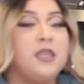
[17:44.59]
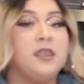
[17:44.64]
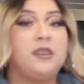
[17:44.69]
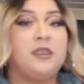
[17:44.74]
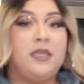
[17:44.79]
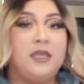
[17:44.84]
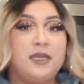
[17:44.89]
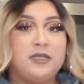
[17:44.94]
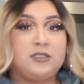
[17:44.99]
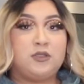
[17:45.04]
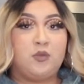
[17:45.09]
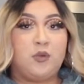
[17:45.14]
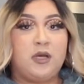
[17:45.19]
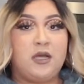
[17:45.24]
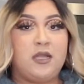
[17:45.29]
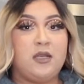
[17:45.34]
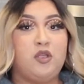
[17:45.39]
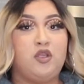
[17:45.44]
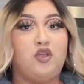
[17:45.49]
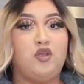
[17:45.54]
this
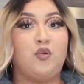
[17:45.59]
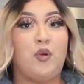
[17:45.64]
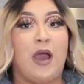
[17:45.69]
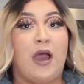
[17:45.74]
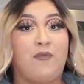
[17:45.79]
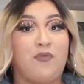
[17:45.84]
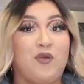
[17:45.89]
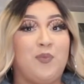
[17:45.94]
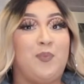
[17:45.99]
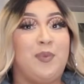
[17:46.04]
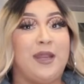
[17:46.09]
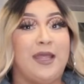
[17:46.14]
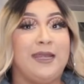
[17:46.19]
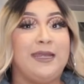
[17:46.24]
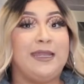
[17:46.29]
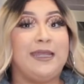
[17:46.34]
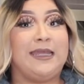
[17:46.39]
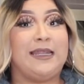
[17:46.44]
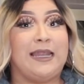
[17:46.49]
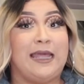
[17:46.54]
one you have to
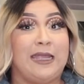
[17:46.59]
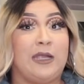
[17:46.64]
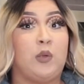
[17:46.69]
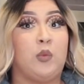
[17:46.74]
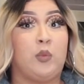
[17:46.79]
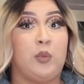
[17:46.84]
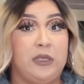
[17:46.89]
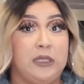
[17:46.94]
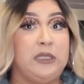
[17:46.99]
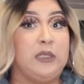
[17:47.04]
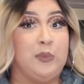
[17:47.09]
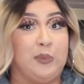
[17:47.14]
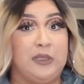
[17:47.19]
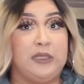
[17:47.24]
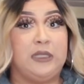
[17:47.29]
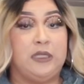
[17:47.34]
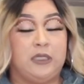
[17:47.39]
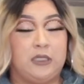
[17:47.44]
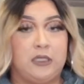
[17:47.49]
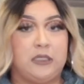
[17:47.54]
blend it like
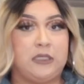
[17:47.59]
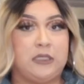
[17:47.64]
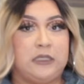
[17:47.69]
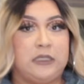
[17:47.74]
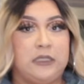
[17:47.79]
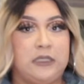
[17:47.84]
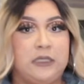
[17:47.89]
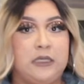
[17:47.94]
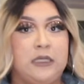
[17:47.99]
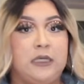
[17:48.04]
really good